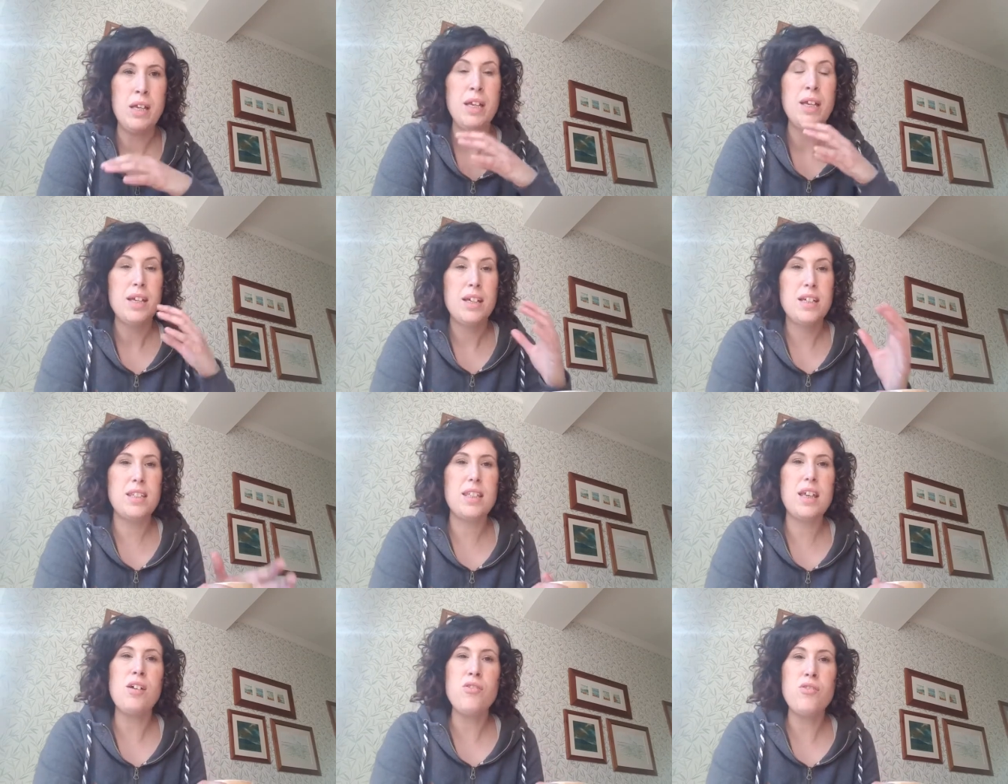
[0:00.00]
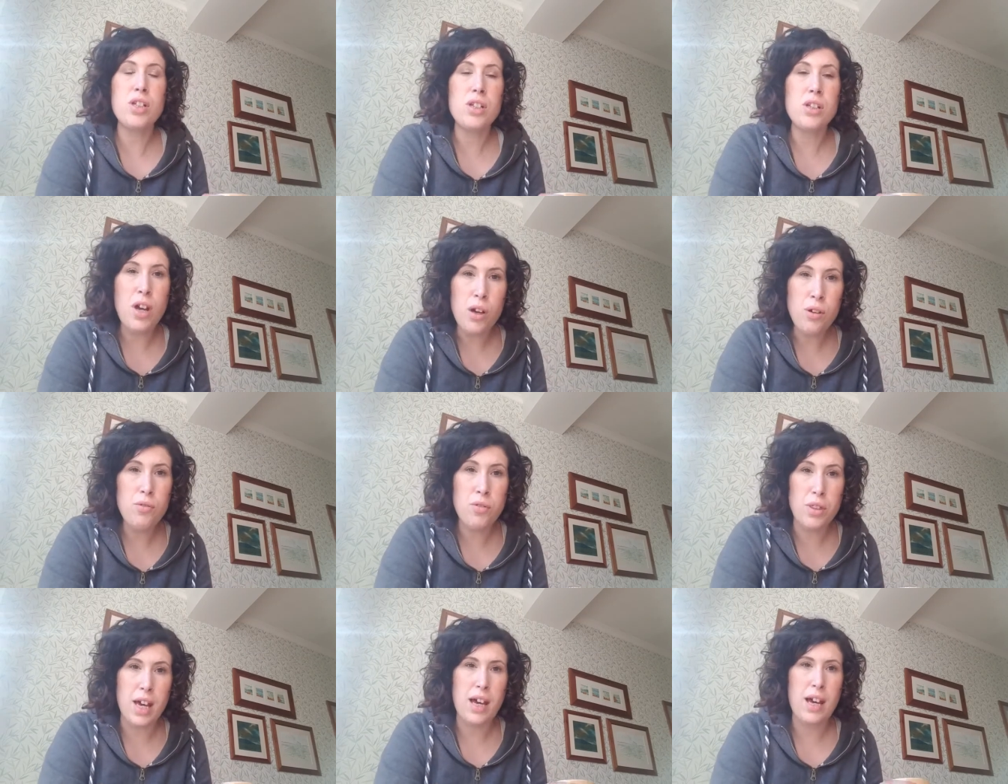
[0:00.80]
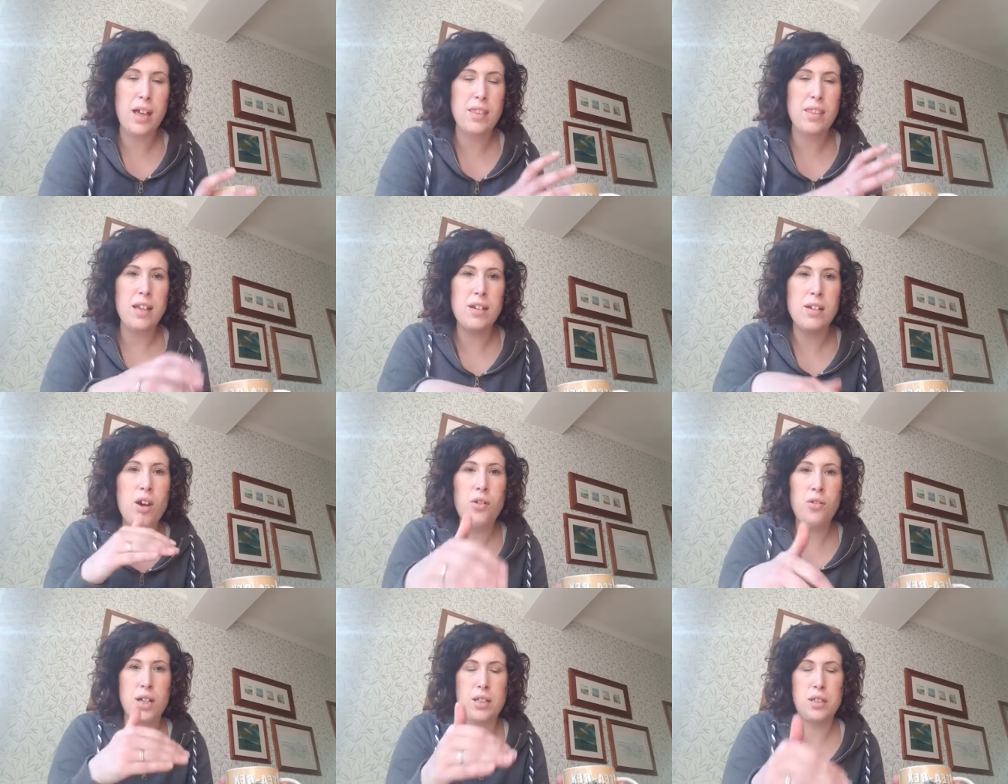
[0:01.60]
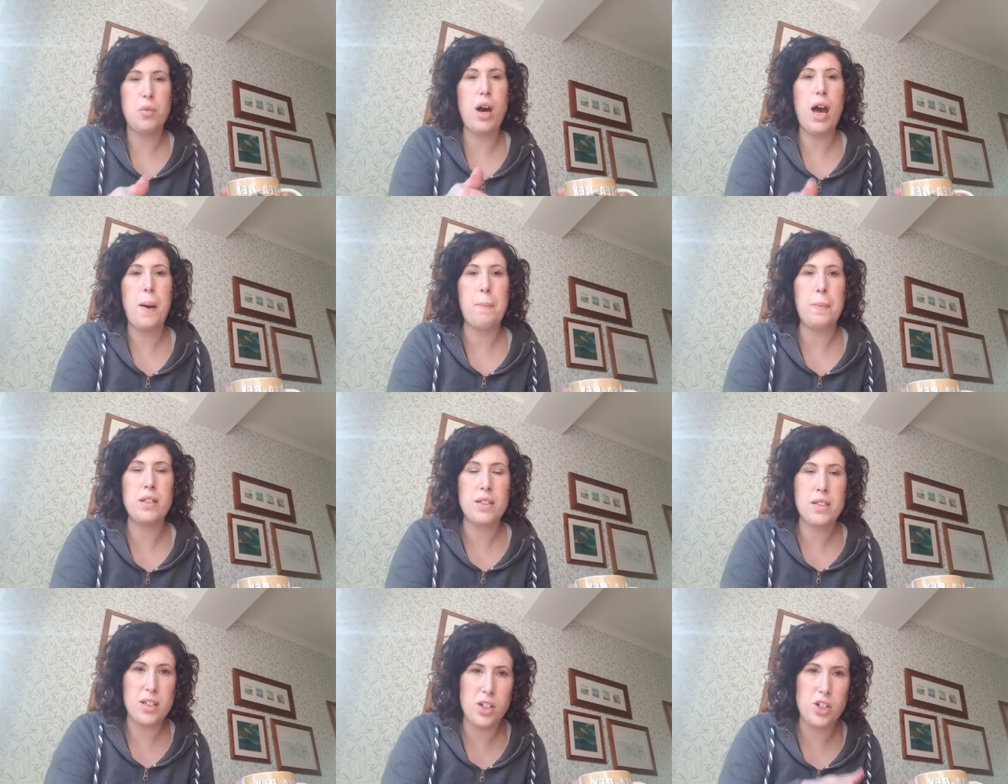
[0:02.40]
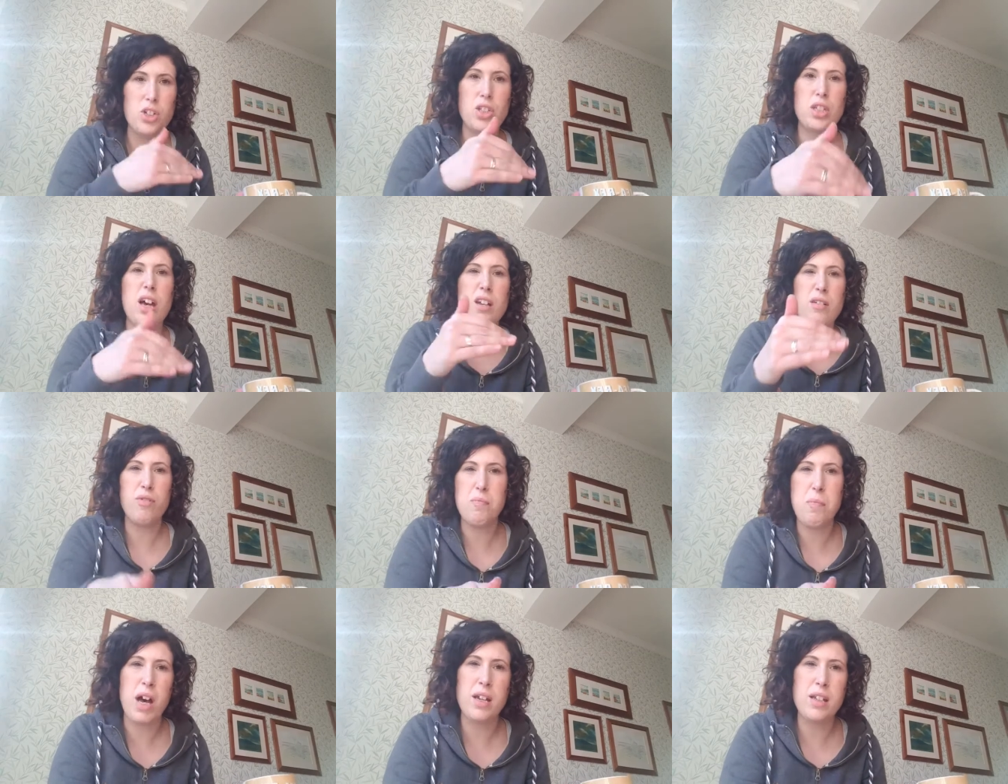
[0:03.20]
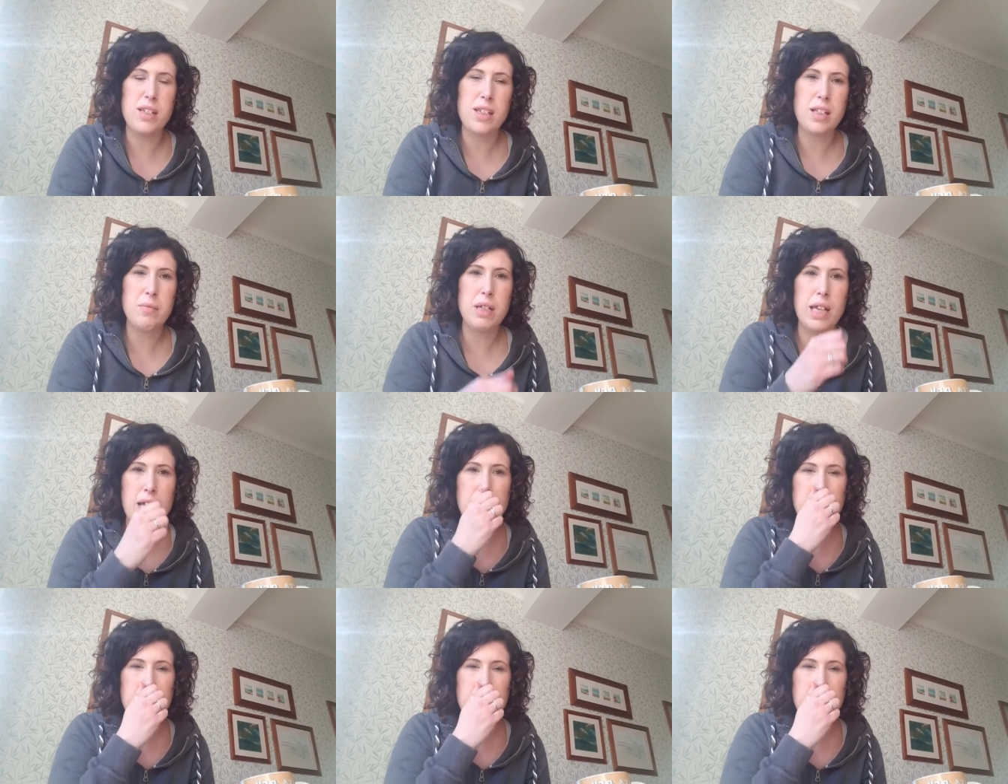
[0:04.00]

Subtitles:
because they already know that. They know that's what happens, and you just kind of reminding them again.